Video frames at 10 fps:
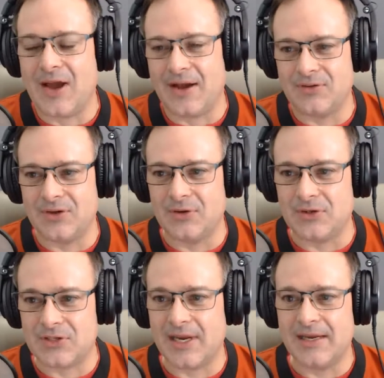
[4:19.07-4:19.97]
have to
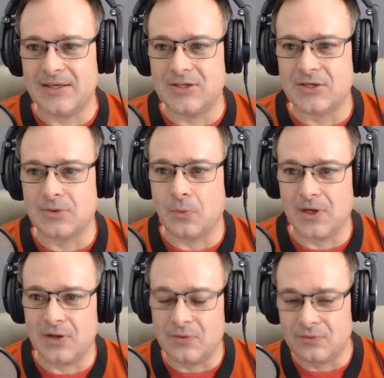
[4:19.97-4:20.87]
change
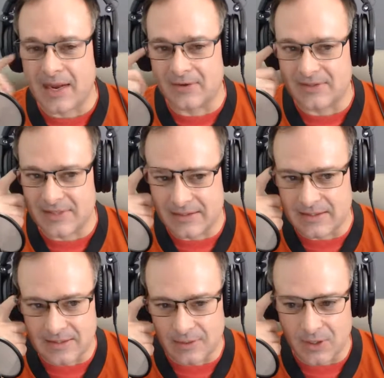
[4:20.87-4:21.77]
what you've now said
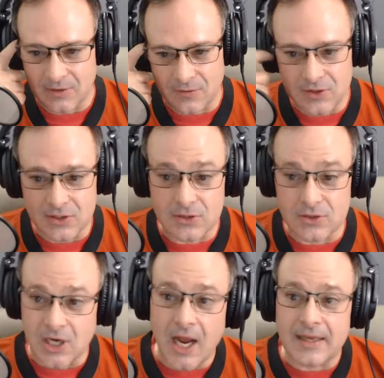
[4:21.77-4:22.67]
to something in the future. So
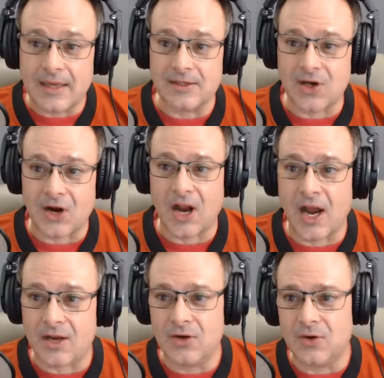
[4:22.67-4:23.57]
Johnny is our
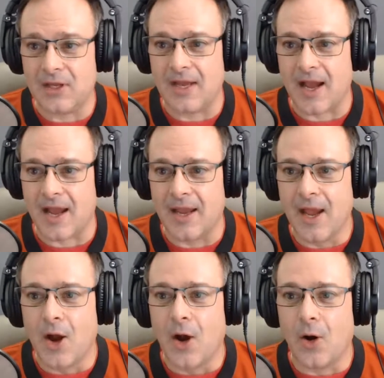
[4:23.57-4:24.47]
continuity guy.
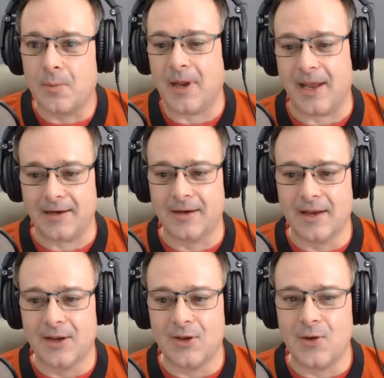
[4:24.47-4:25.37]
Oh man,
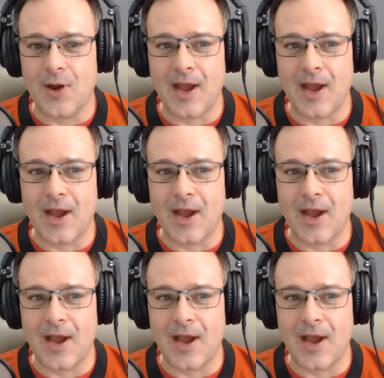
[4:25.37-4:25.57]
you